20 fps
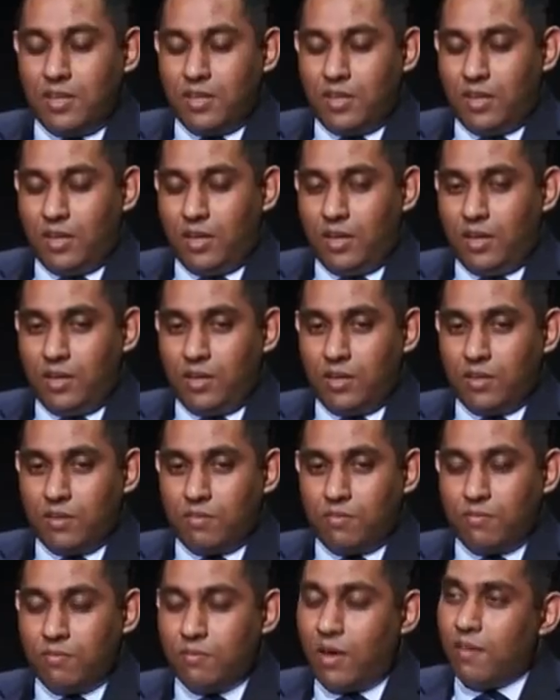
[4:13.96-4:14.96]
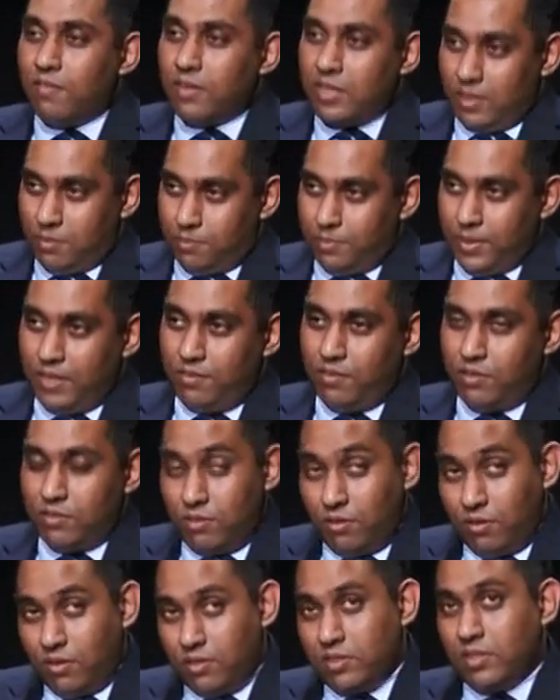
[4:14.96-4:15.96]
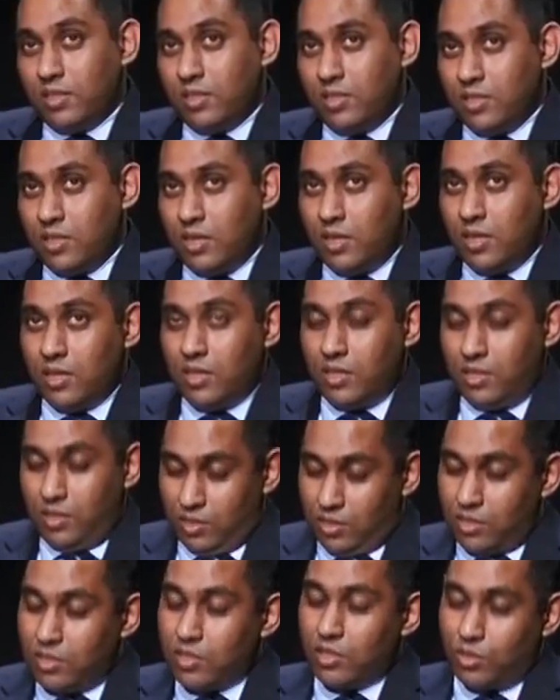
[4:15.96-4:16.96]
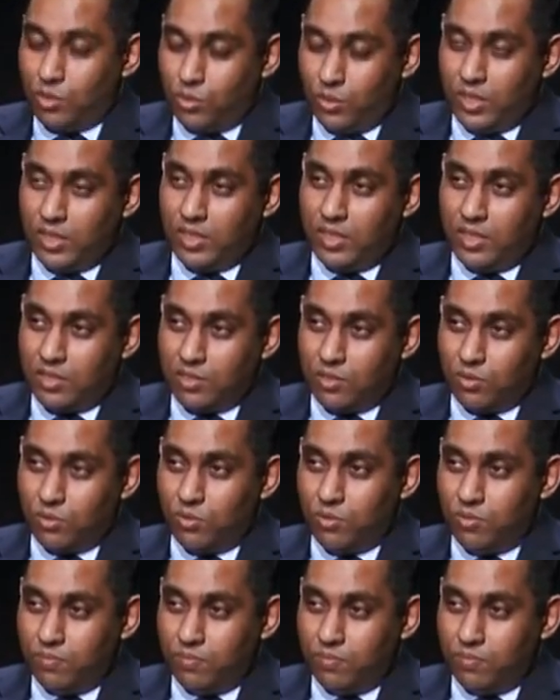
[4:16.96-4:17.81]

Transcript: Our company was launched in 20 years ago,